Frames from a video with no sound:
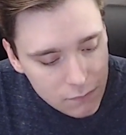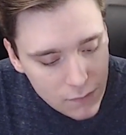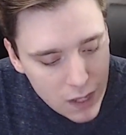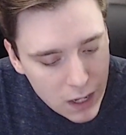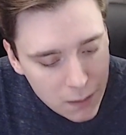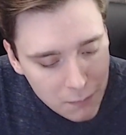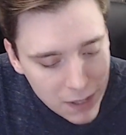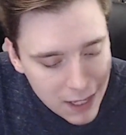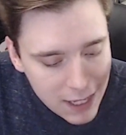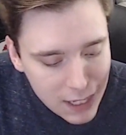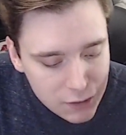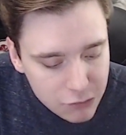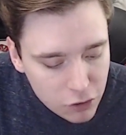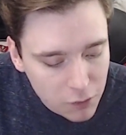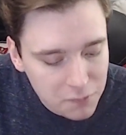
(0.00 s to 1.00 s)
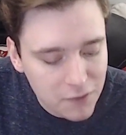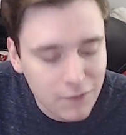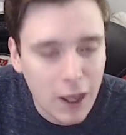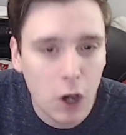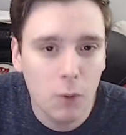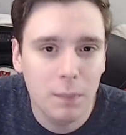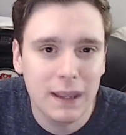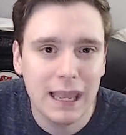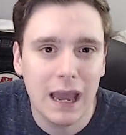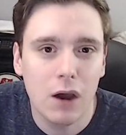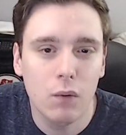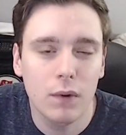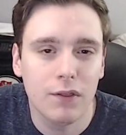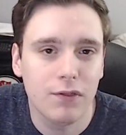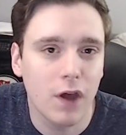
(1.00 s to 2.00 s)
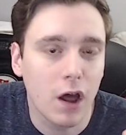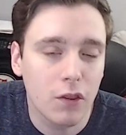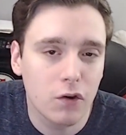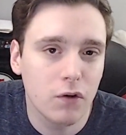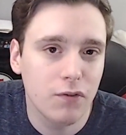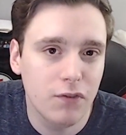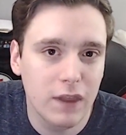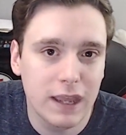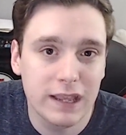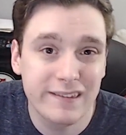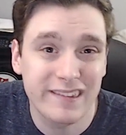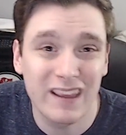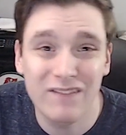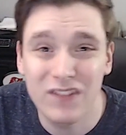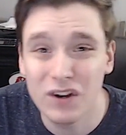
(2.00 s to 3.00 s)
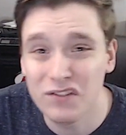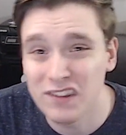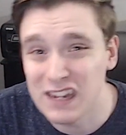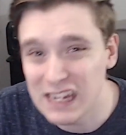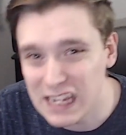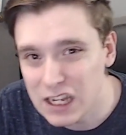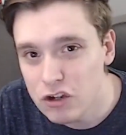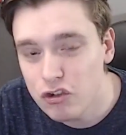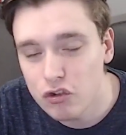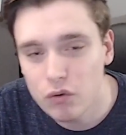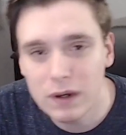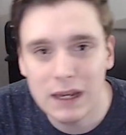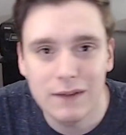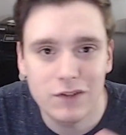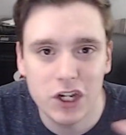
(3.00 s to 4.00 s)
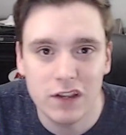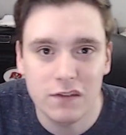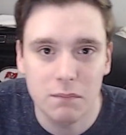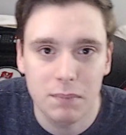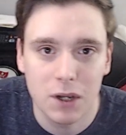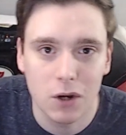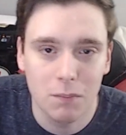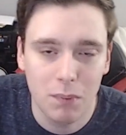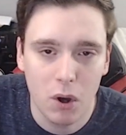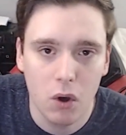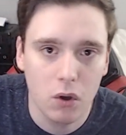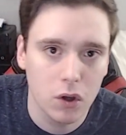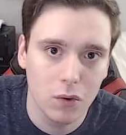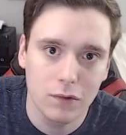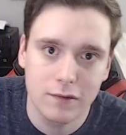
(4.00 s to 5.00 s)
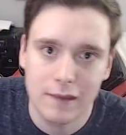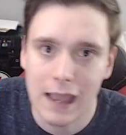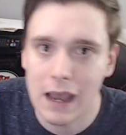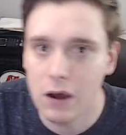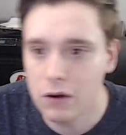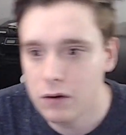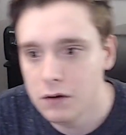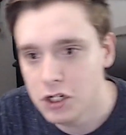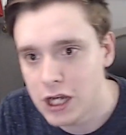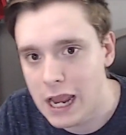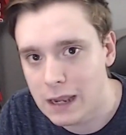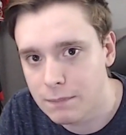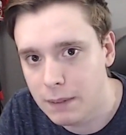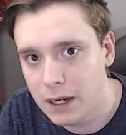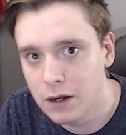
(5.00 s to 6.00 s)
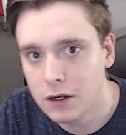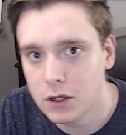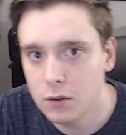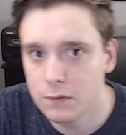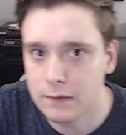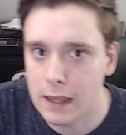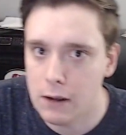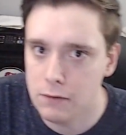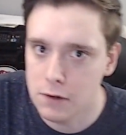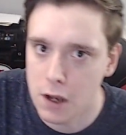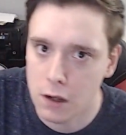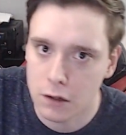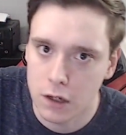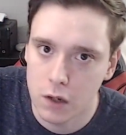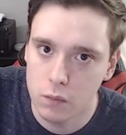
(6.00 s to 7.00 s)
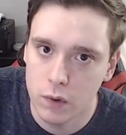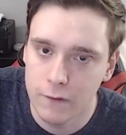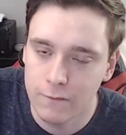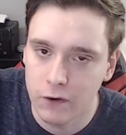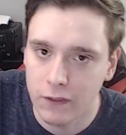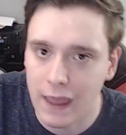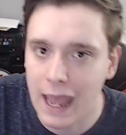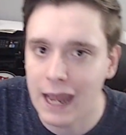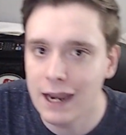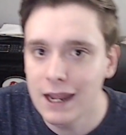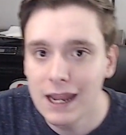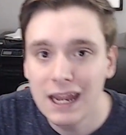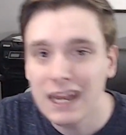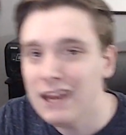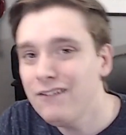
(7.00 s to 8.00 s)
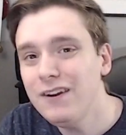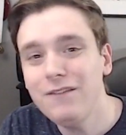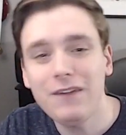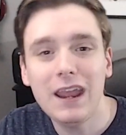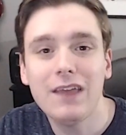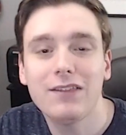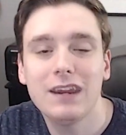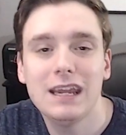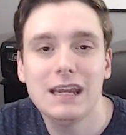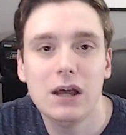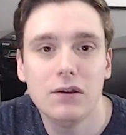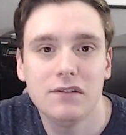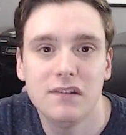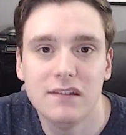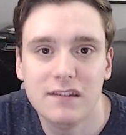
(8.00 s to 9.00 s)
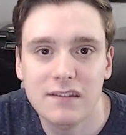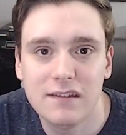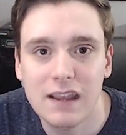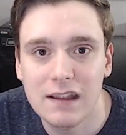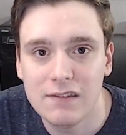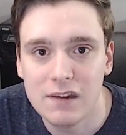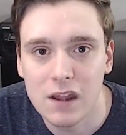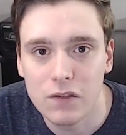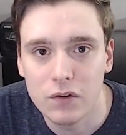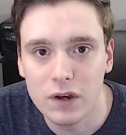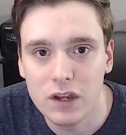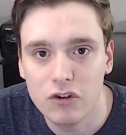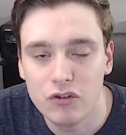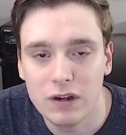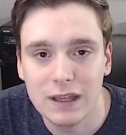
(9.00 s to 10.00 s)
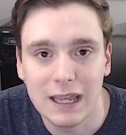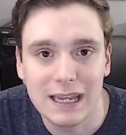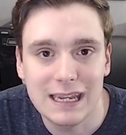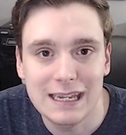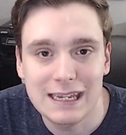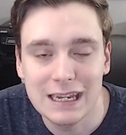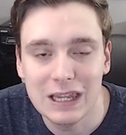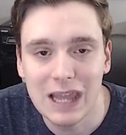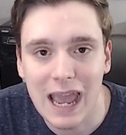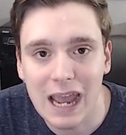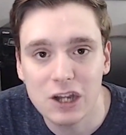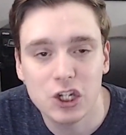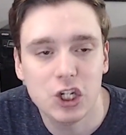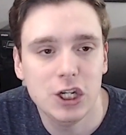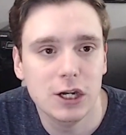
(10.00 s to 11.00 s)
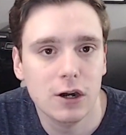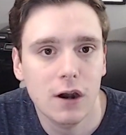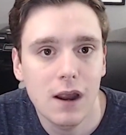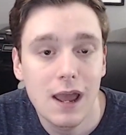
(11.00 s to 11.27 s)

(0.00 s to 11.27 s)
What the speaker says: in terms of helping out with other things, if there's an injury, if Jason Pierre-Paul goes down, Shaq Barrett goes down, knock on wood for that. Even if Anthony Nelson sustains another injury like he did last year,